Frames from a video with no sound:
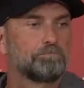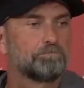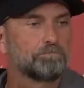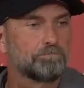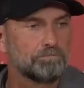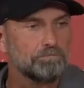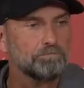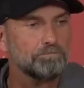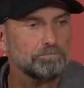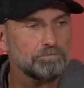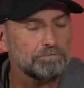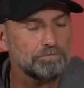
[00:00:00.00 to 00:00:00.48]
for this
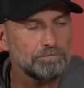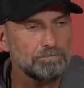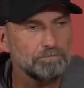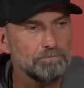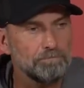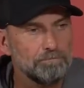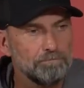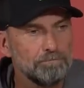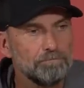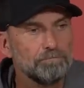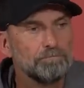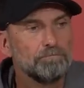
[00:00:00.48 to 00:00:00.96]
side
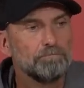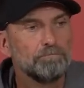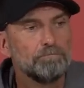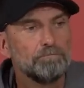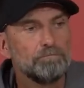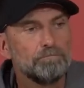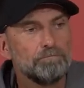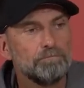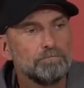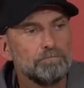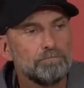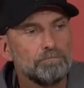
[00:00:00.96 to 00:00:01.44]
in the last
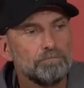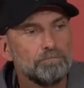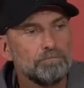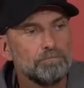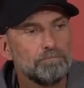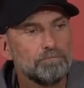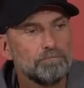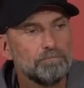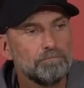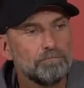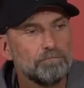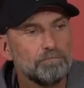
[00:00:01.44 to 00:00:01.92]
6 months,
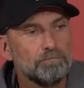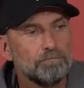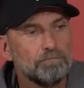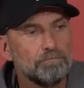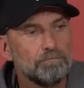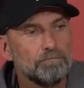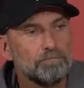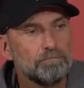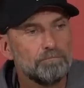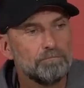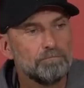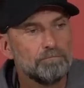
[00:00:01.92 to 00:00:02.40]

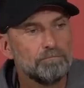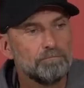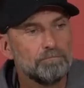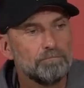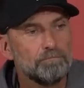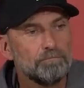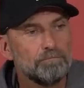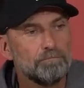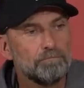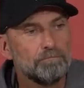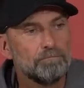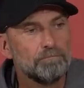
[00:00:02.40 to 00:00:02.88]
how
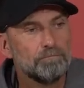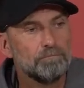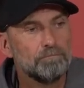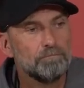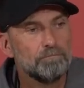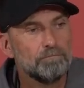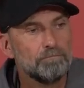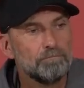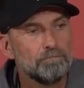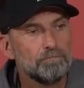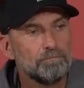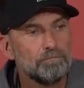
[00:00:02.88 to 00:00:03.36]
much does
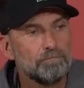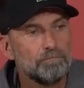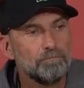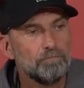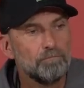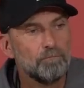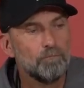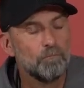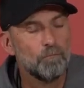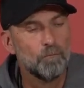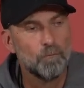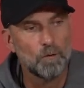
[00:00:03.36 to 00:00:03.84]
him
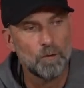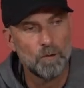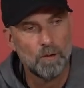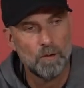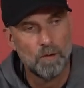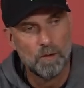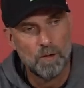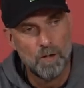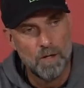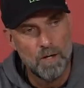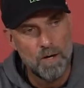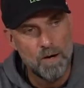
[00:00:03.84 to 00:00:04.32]
not being
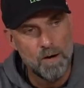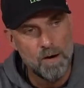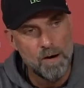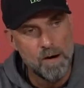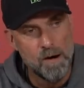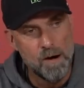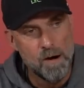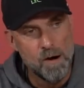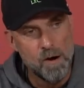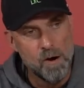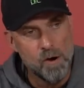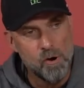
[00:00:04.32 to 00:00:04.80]
there
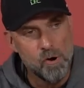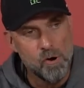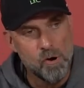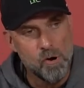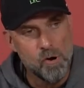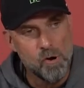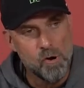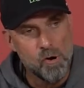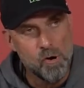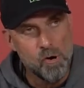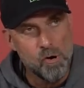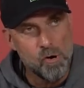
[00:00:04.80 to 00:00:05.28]
change
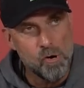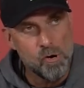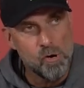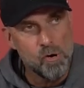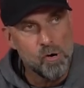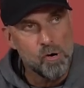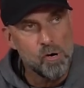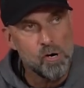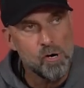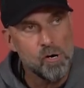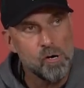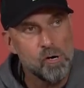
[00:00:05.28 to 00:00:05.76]

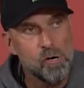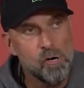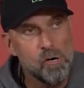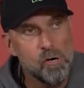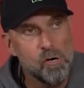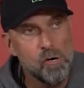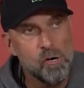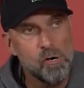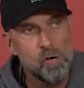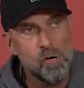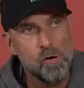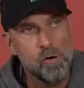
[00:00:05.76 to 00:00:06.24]

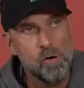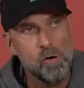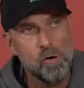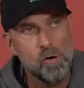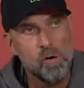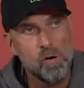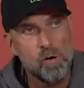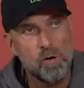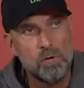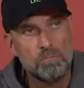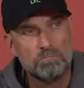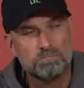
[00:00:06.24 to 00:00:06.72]
dynamic in the
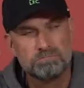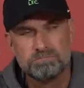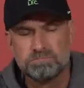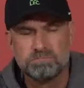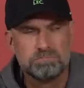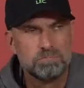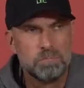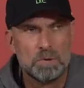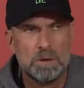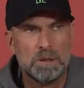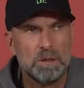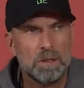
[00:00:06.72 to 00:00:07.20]
team in terms of
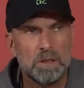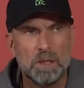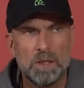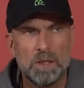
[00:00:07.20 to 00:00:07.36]
what you're